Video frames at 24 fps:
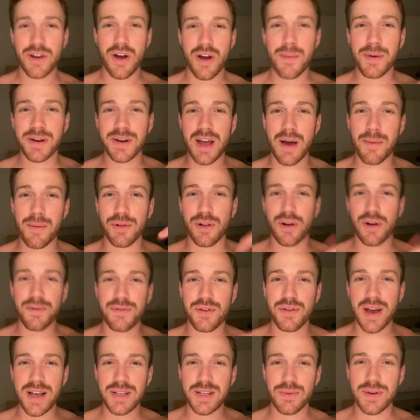Comment down below if
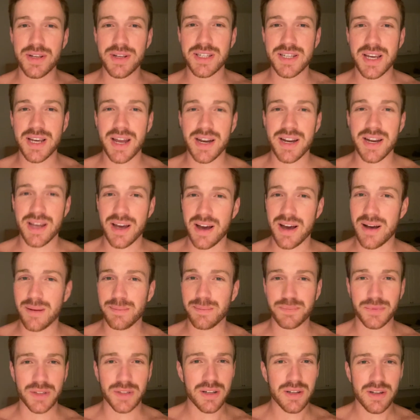you guys want to see any
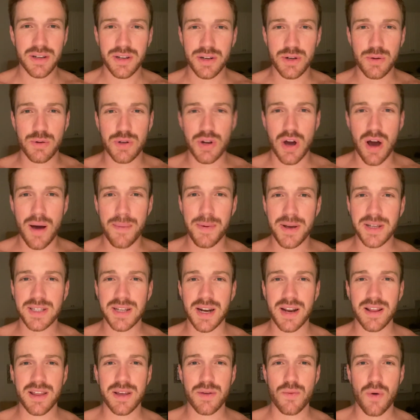new topics,
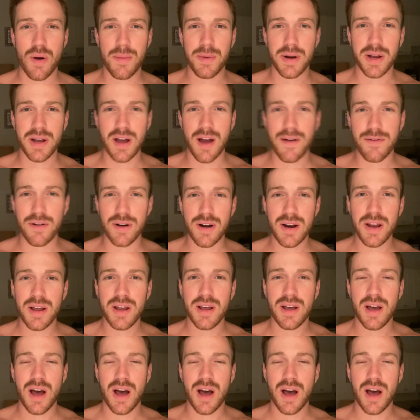anything you want me to cover.